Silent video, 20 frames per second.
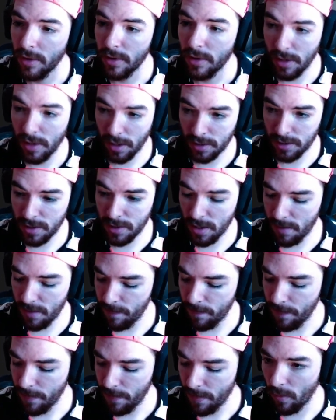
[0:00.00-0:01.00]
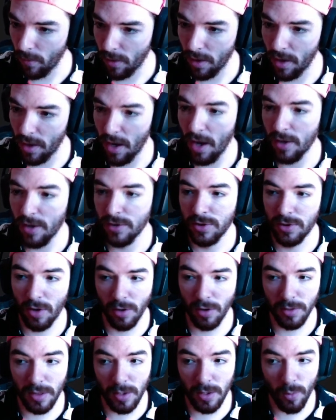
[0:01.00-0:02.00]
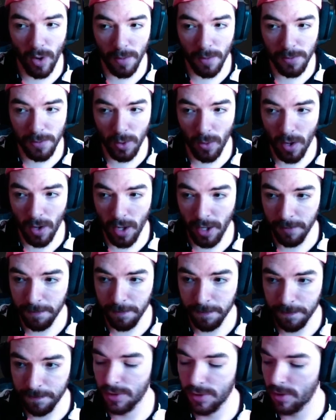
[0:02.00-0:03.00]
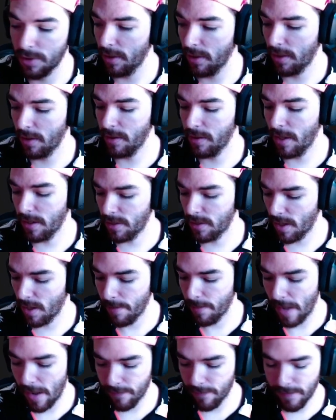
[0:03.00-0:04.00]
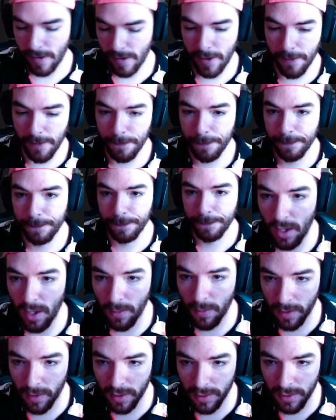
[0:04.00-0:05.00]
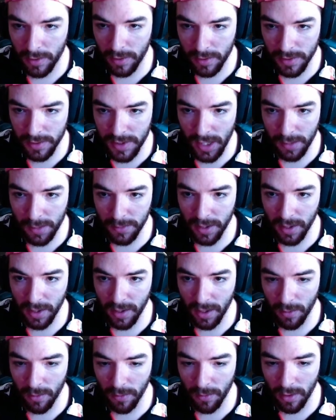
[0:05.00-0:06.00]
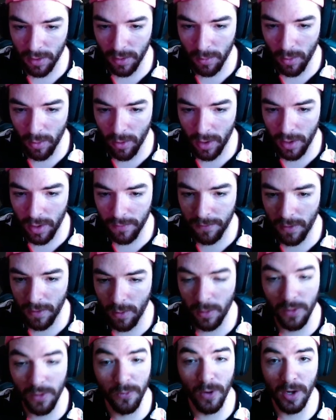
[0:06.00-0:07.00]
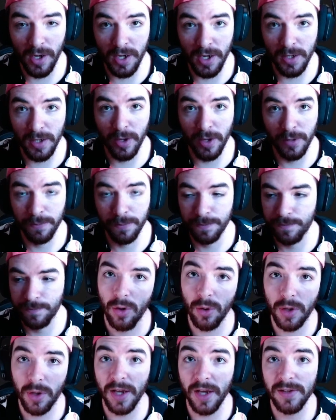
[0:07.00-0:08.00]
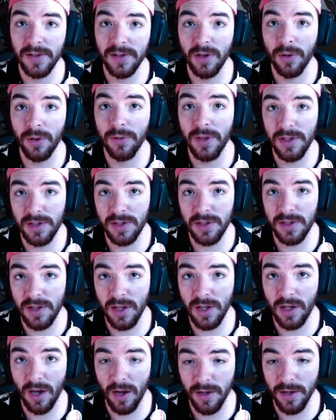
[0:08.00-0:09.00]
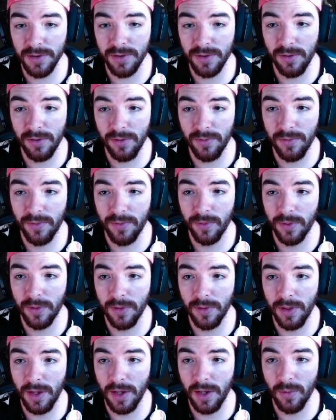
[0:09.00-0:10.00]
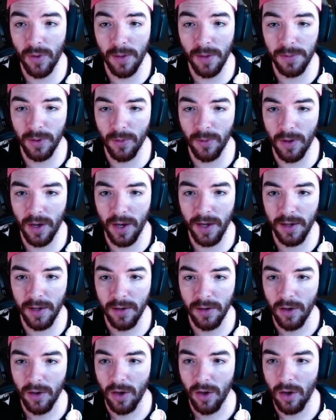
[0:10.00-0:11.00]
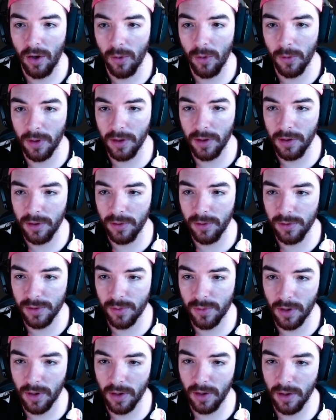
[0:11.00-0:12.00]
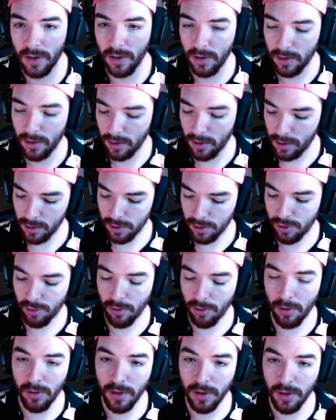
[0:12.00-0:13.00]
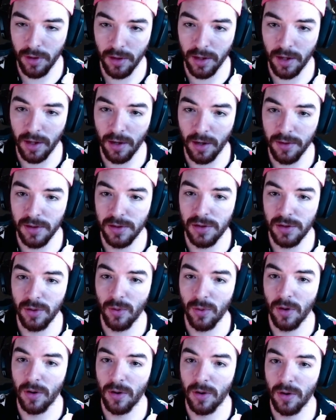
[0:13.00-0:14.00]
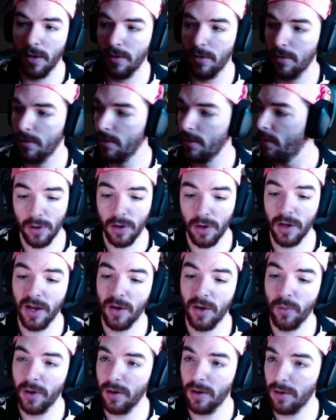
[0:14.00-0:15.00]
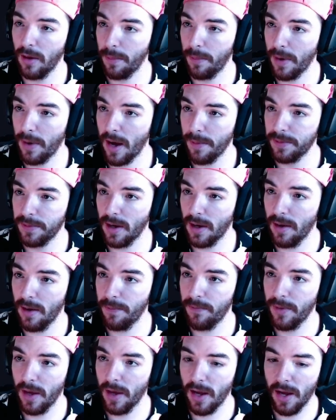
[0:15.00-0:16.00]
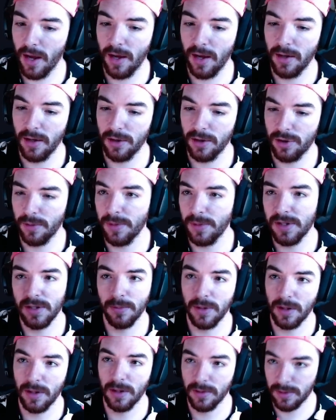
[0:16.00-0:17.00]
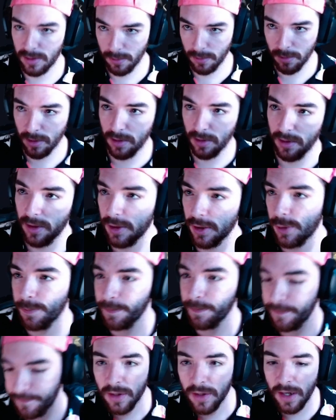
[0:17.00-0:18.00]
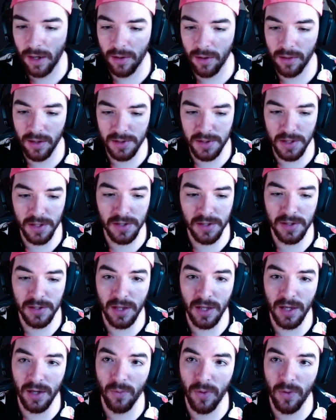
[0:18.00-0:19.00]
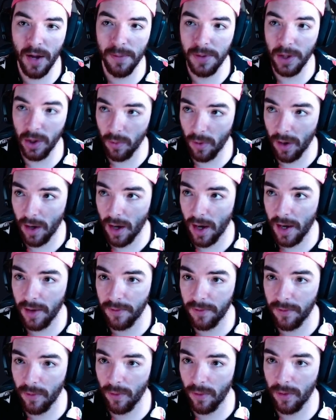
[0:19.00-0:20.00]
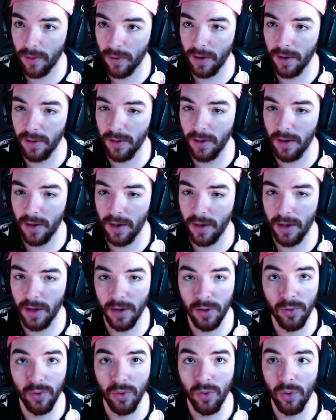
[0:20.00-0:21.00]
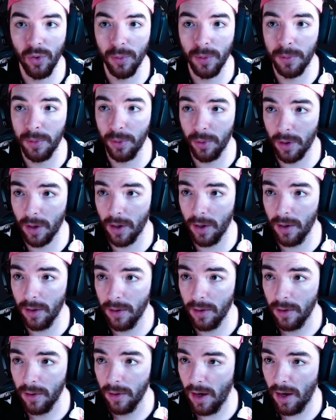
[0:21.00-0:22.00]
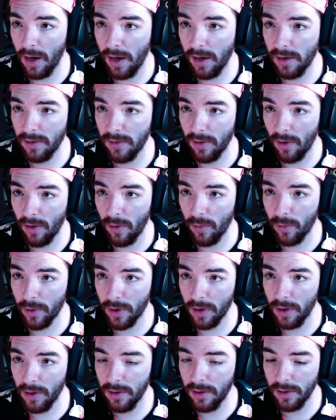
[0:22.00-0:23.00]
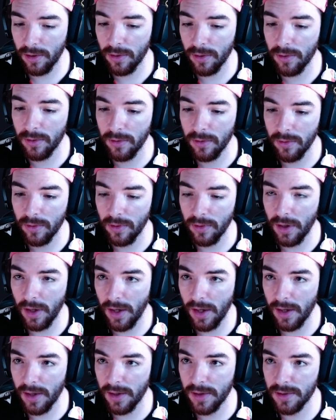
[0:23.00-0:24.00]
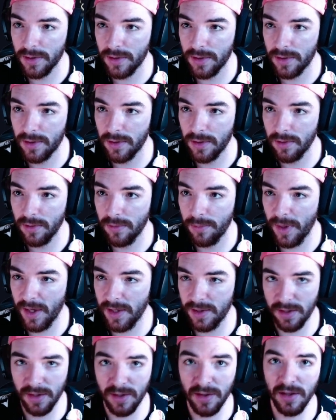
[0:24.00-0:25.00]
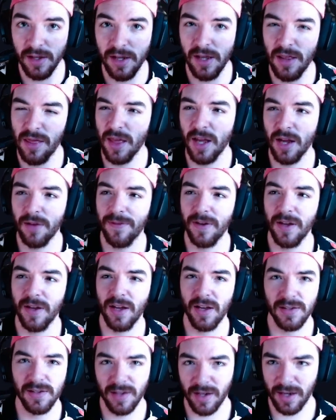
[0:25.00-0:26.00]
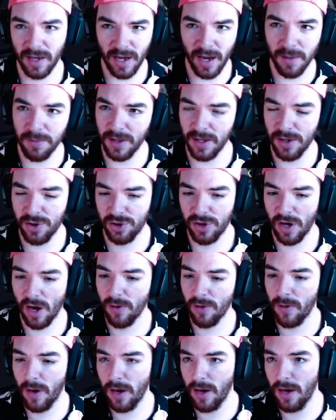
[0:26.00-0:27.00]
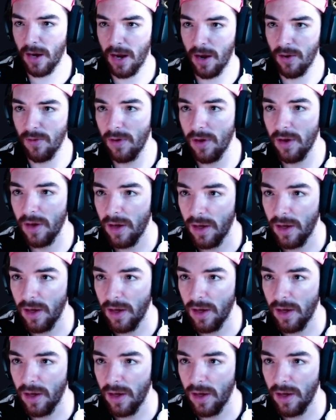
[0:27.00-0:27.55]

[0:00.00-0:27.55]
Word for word: Next up, we're going to start the web UI. Just click on that .bat file and we're going to do the same thing again. We're going to more info and run anyway. Okay, so this is the console for the web UI. All we're going to do is we're going to control and click on this URL. You're going to get a window that pops up and it should be something similar to this. Now, this is the web UI for uh, Oobabooga. And all we're going to do is basically think of it as like an empty shell right now.